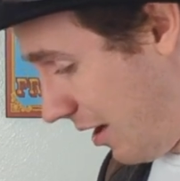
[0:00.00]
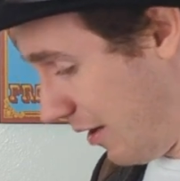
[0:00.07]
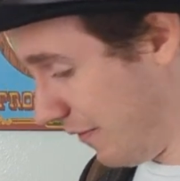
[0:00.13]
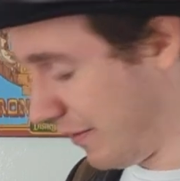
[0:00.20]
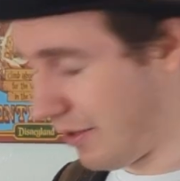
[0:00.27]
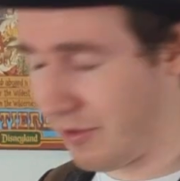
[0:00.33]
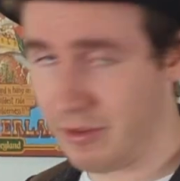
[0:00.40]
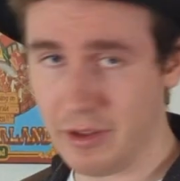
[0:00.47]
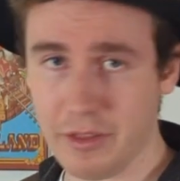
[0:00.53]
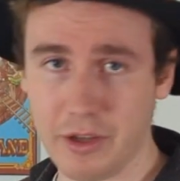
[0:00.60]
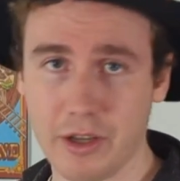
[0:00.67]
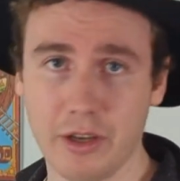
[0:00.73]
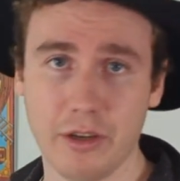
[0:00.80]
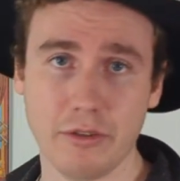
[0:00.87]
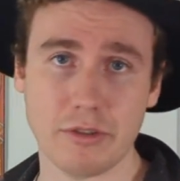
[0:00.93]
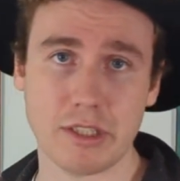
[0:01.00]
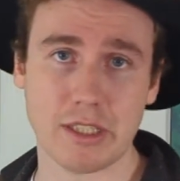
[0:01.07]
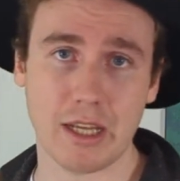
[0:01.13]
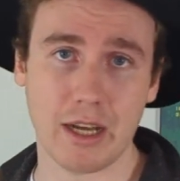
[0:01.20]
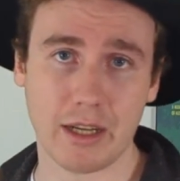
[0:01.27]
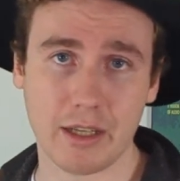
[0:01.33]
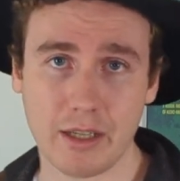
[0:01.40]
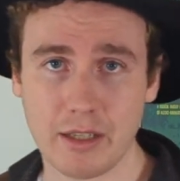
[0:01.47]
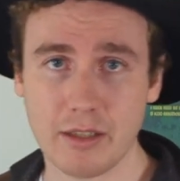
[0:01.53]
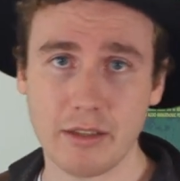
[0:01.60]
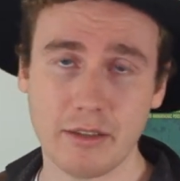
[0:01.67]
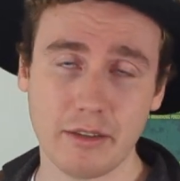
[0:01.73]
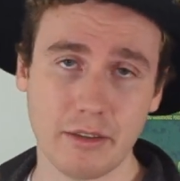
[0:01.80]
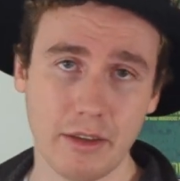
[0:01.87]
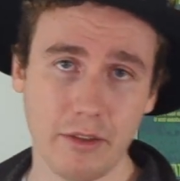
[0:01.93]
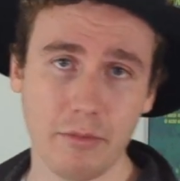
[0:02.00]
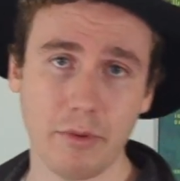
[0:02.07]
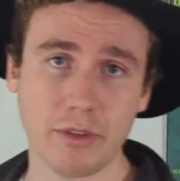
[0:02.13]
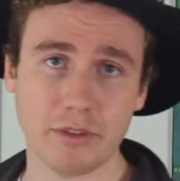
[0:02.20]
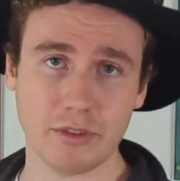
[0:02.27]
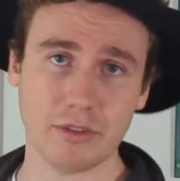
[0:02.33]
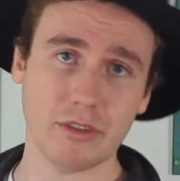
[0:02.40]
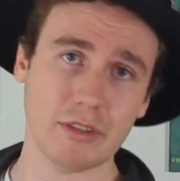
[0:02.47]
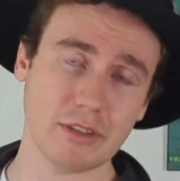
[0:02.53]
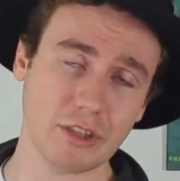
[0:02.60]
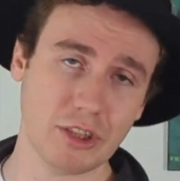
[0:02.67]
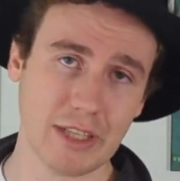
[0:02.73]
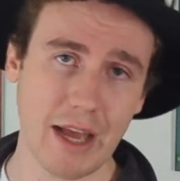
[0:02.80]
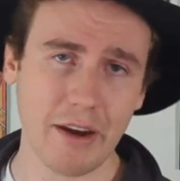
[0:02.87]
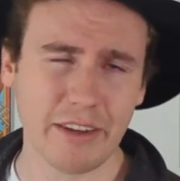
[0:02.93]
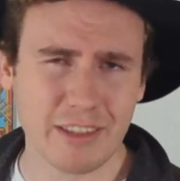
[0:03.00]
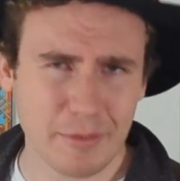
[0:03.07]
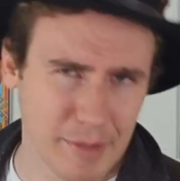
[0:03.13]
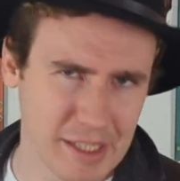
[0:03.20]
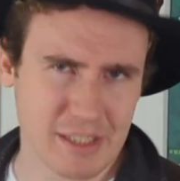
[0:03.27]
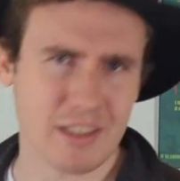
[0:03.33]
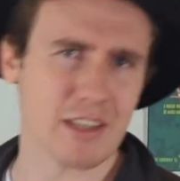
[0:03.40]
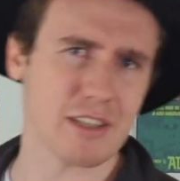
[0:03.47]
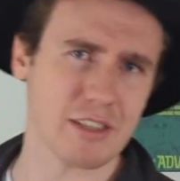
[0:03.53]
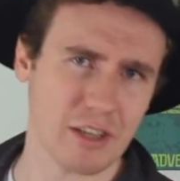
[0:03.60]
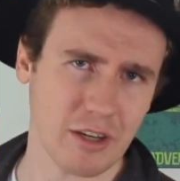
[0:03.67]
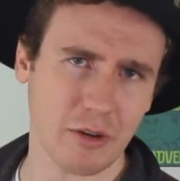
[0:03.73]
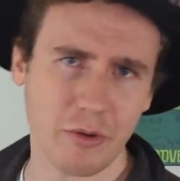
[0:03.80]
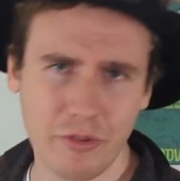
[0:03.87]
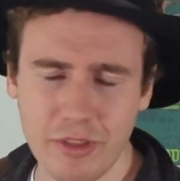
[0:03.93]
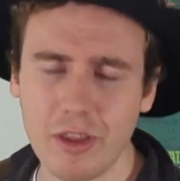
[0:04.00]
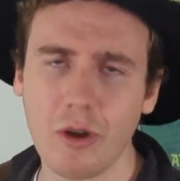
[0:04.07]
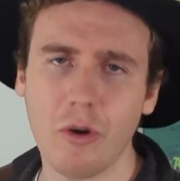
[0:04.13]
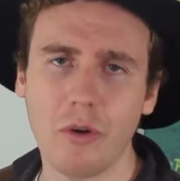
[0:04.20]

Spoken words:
Obviously the canoes suck. This one, shout out to my sister, who's the